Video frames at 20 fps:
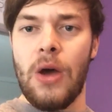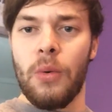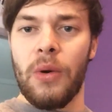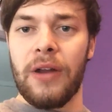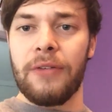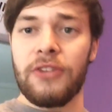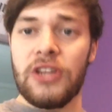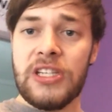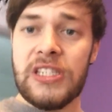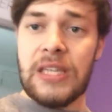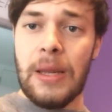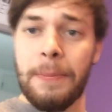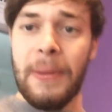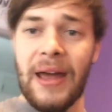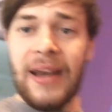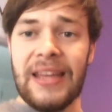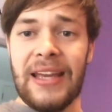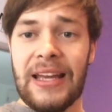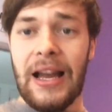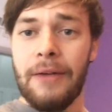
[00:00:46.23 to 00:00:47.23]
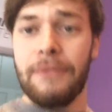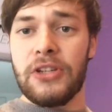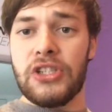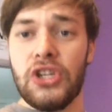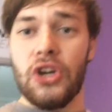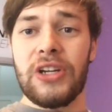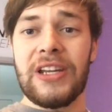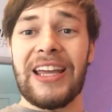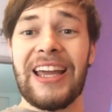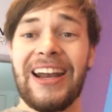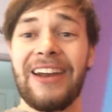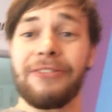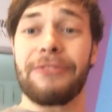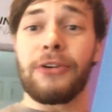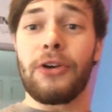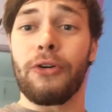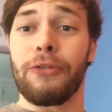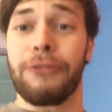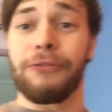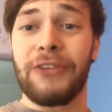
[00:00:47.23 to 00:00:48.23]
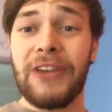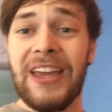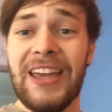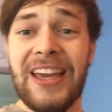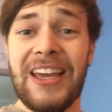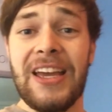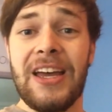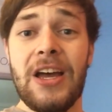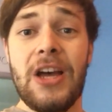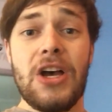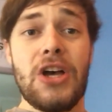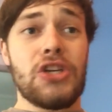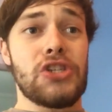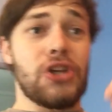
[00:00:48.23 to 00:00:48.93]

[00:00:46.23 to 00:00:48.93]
Whenever you step out of your comfort zone, you're going to feel fear.